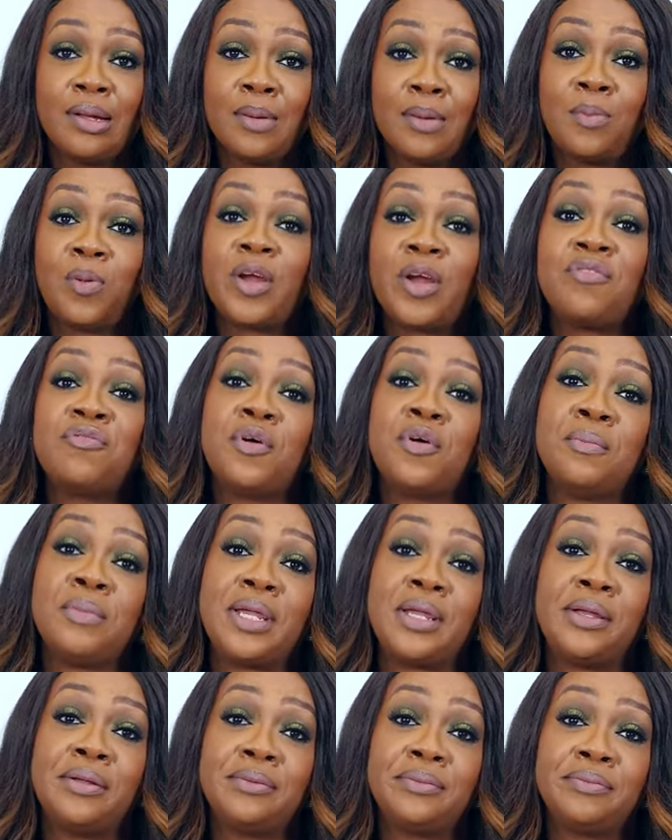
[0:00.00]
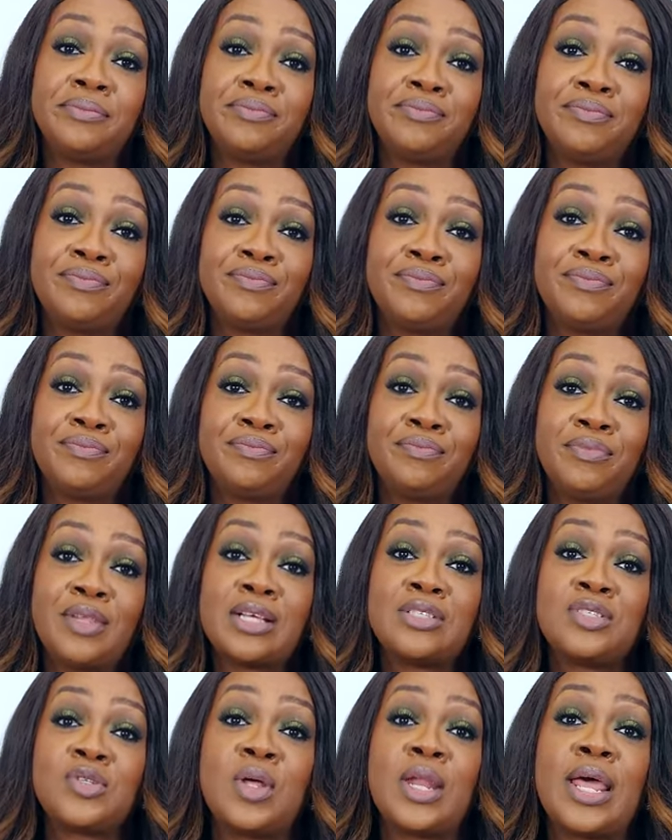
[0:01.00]
Pray for me.
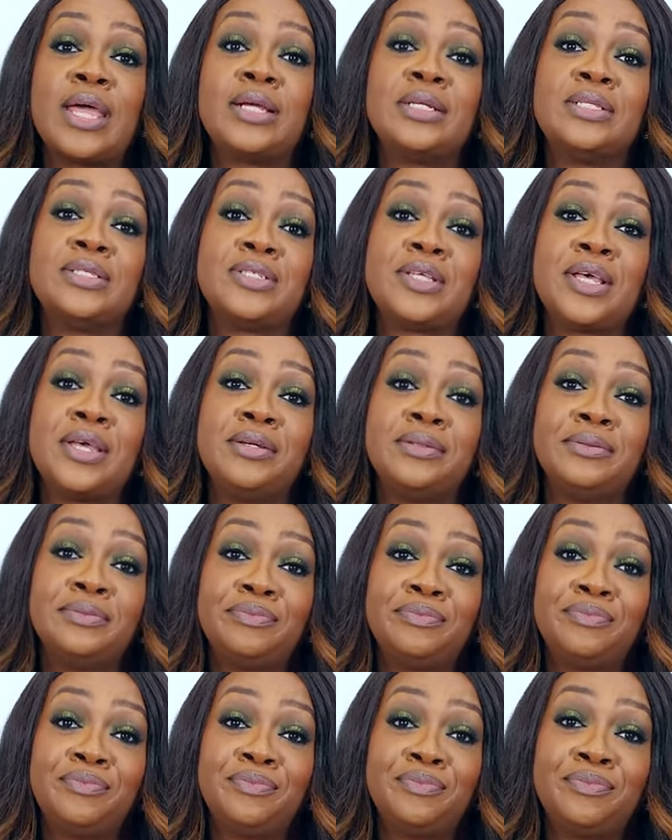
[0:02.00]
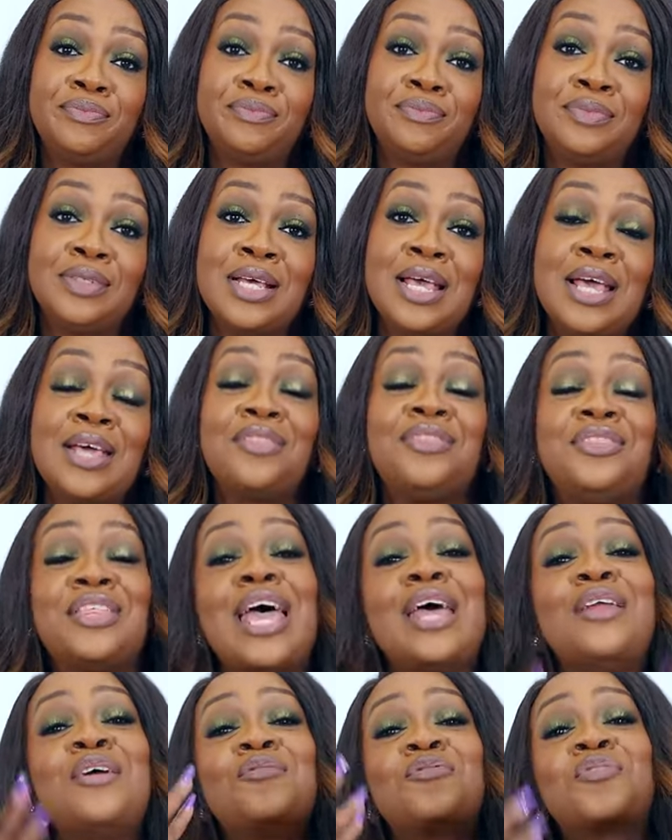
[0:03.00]
That's all I can say.
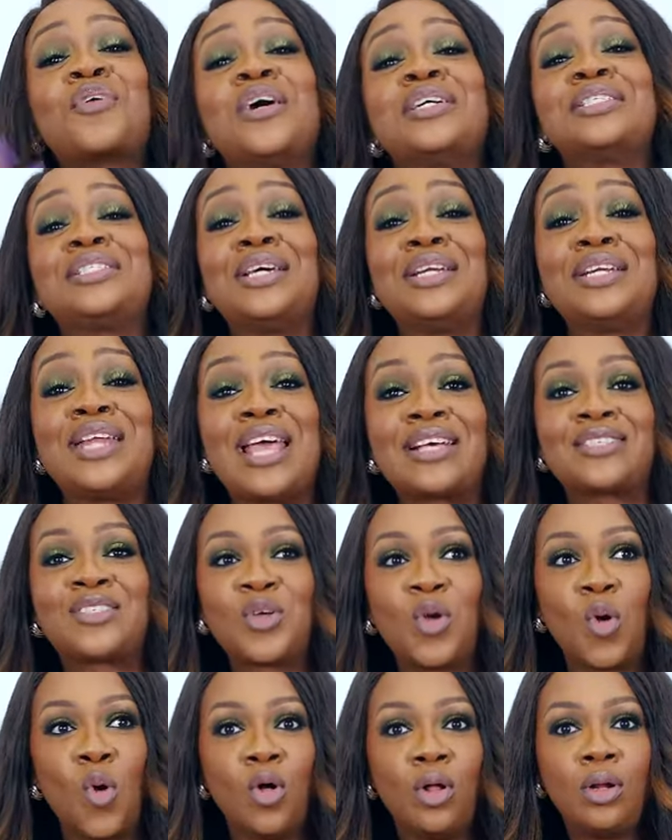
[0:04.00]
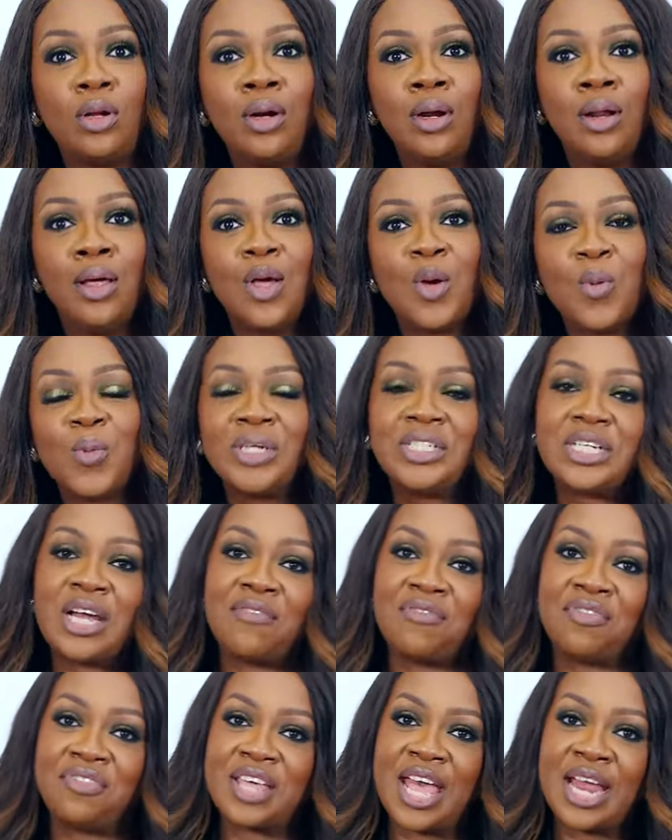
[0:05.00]
Then, of course, the next goal, which
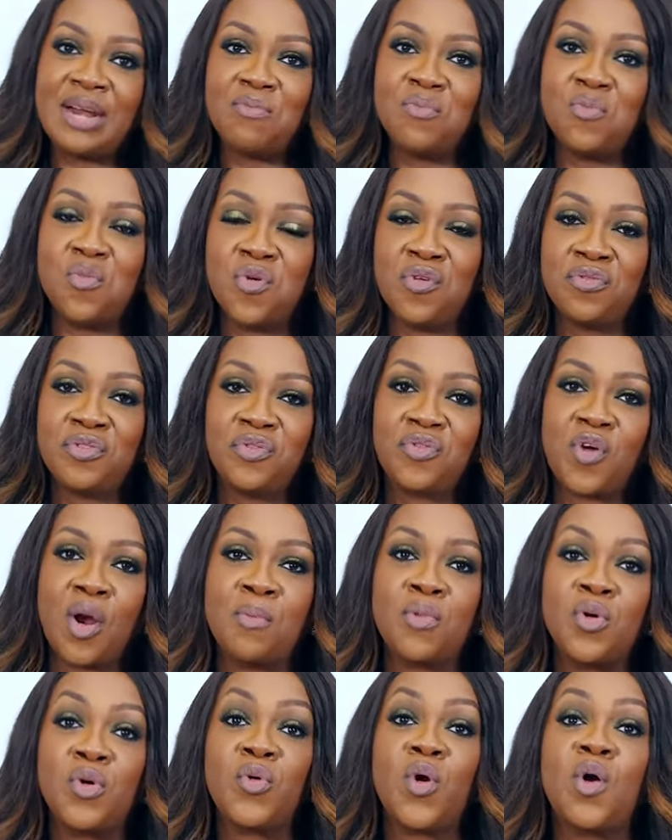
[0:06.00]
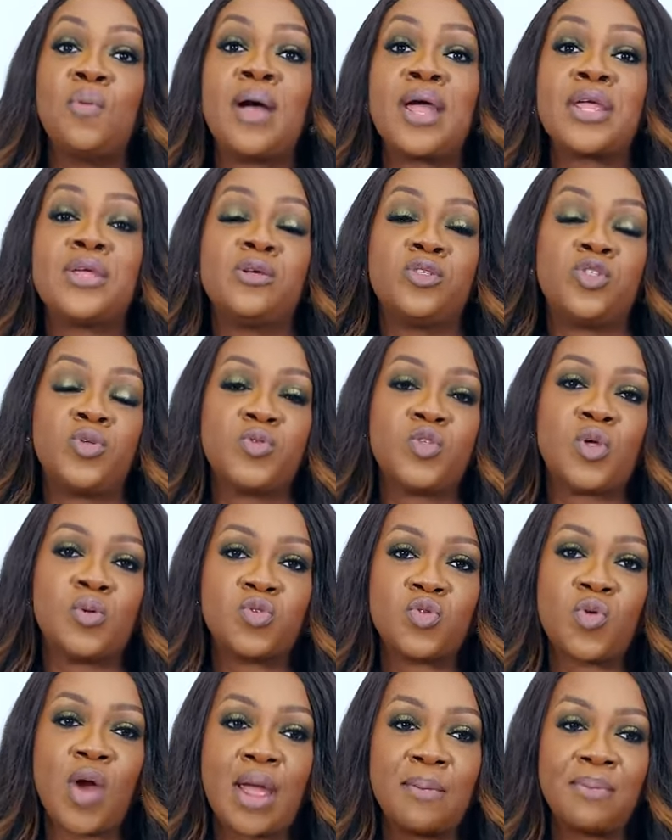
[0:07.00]
I've then moved from grow my YouTube
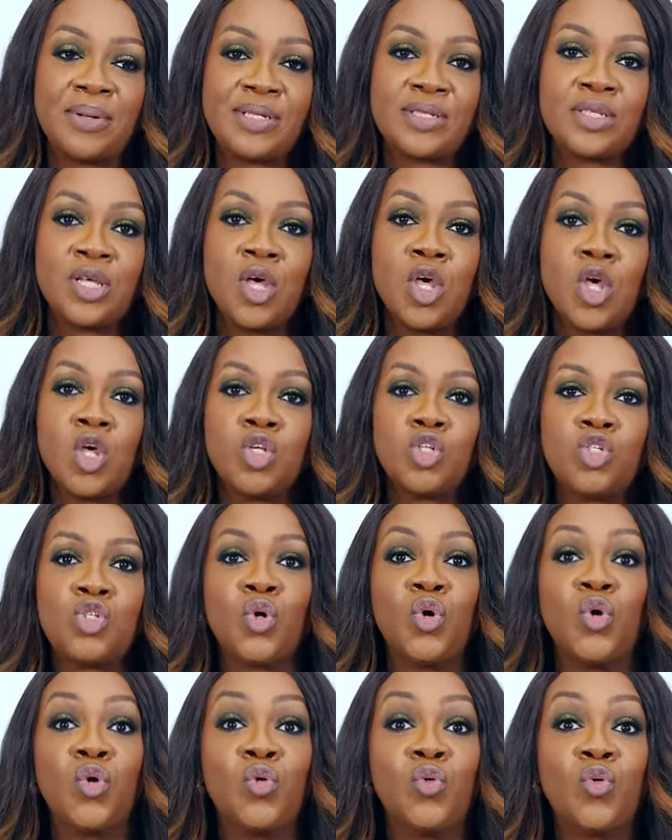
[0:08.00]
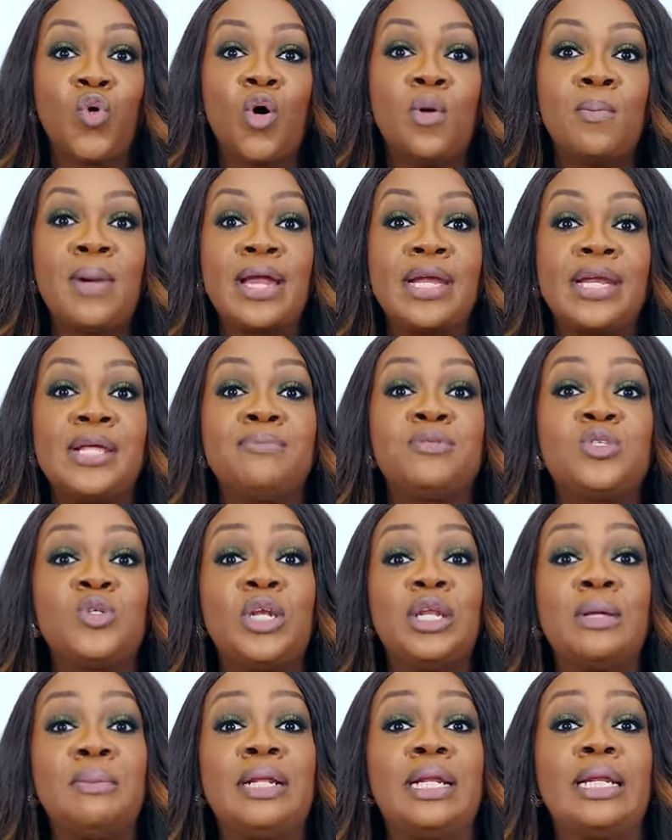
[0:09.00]
subscribers to grow my Leap to
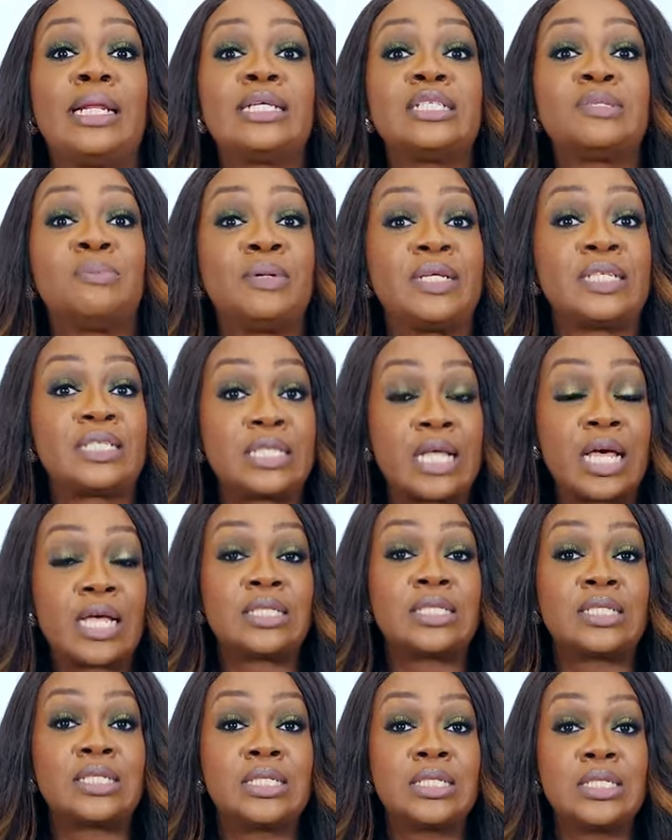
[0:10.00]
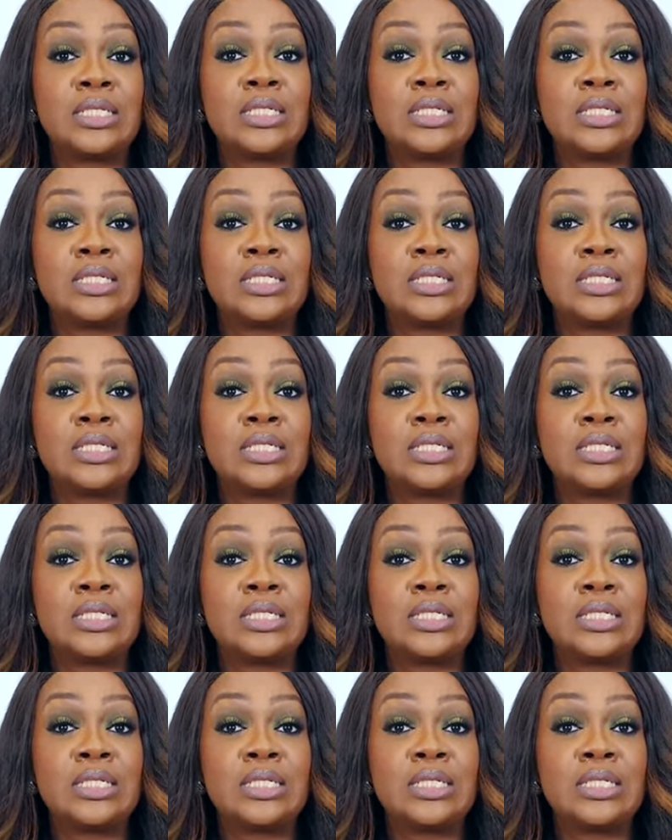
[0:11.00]
Limitless business.